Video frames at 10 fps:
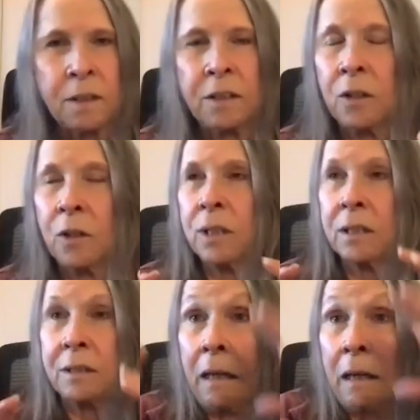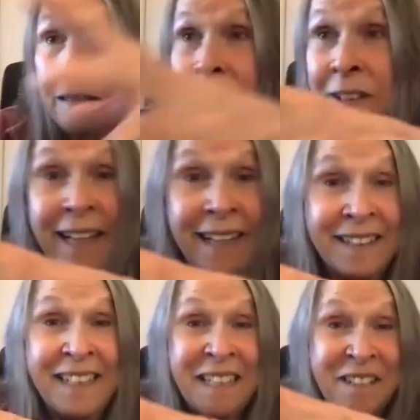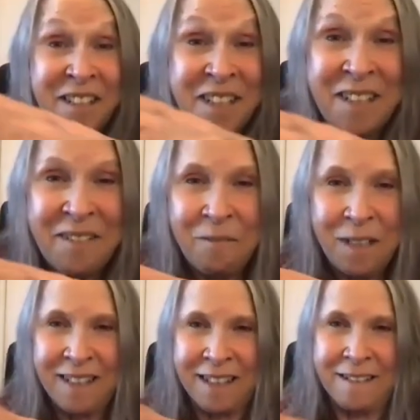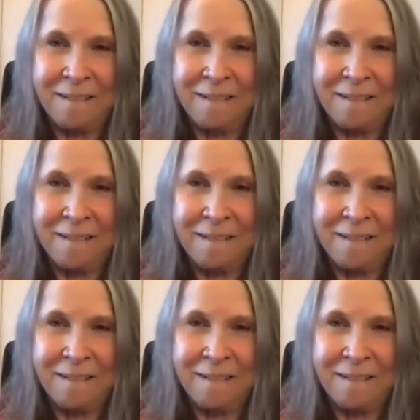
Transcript: you know, were kind of going like this with